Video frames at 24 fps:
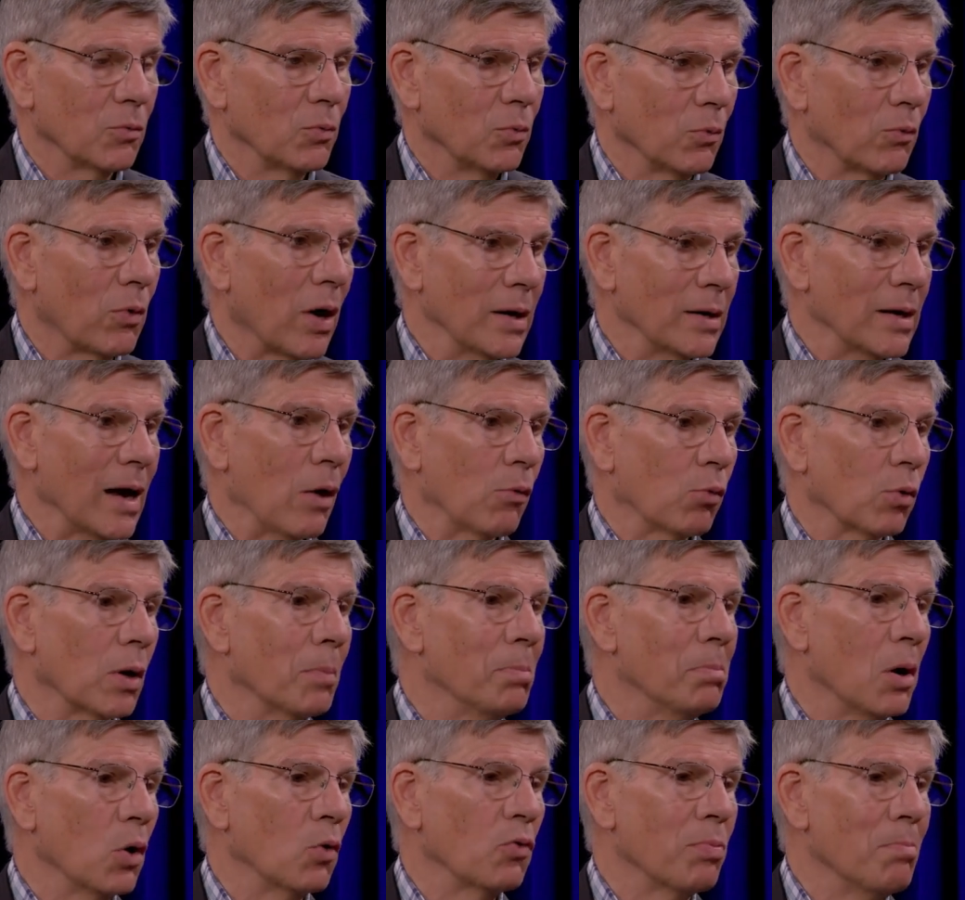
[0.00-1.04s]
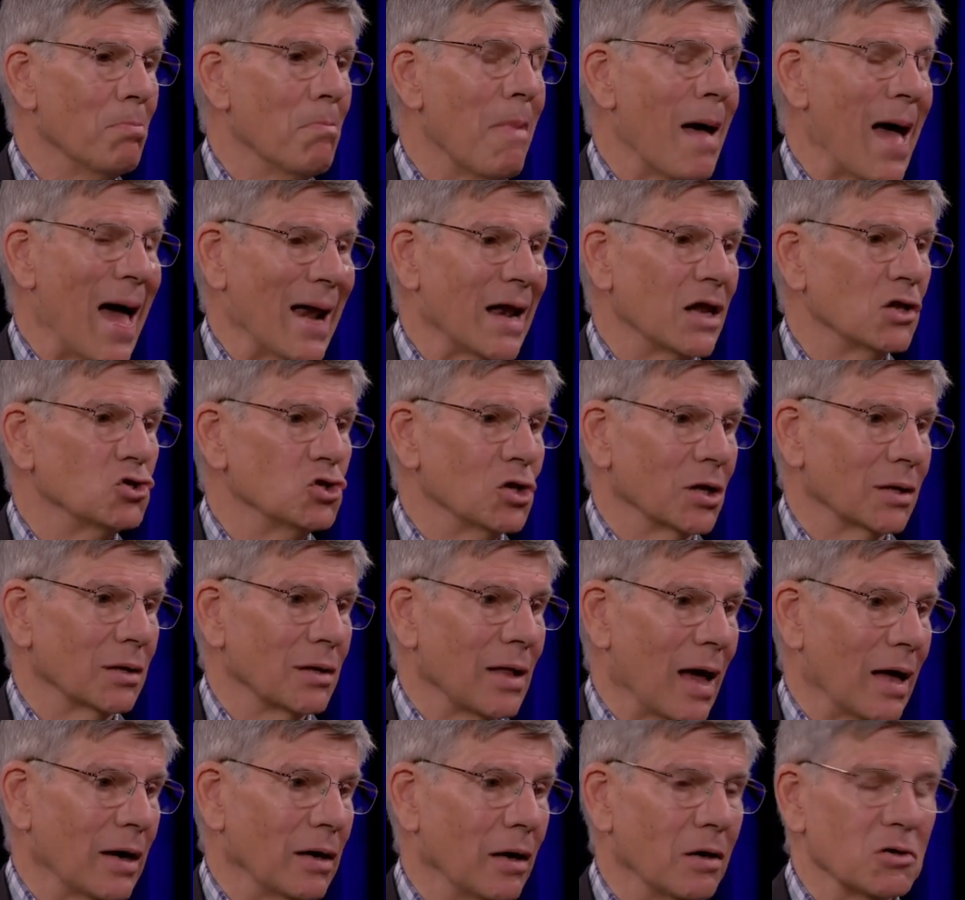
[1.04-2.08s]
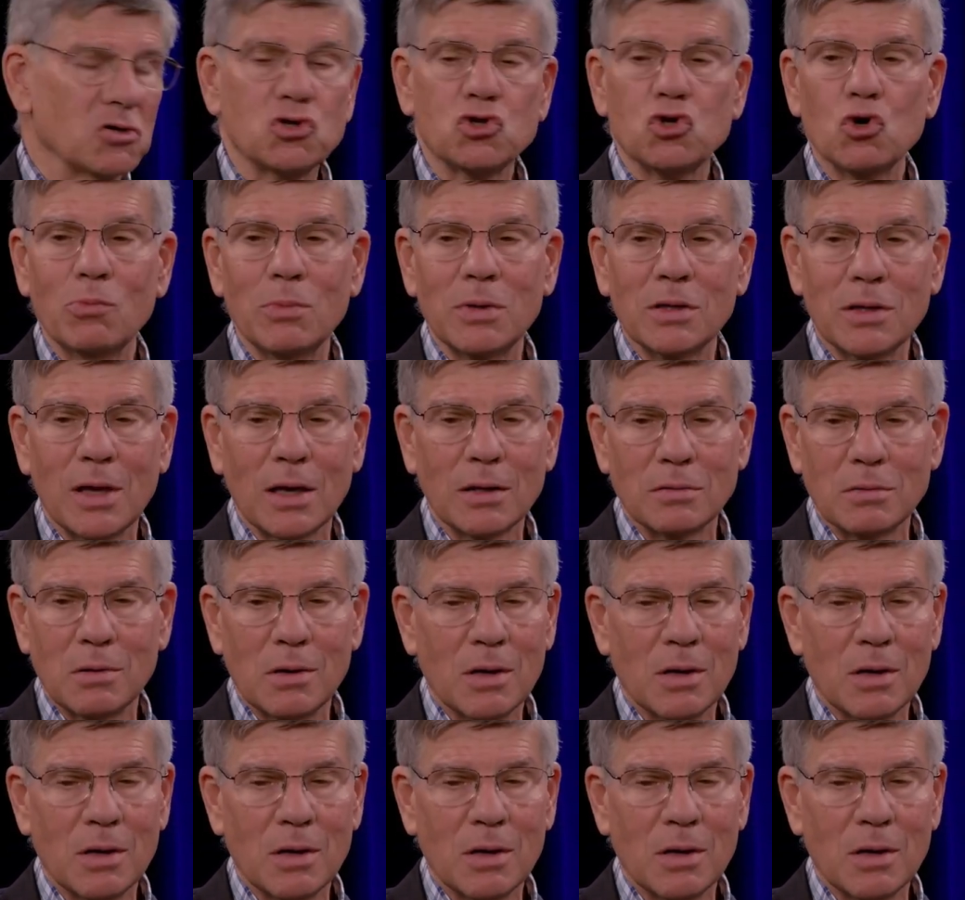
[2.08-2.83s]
Right now, we're both managing that, assuming that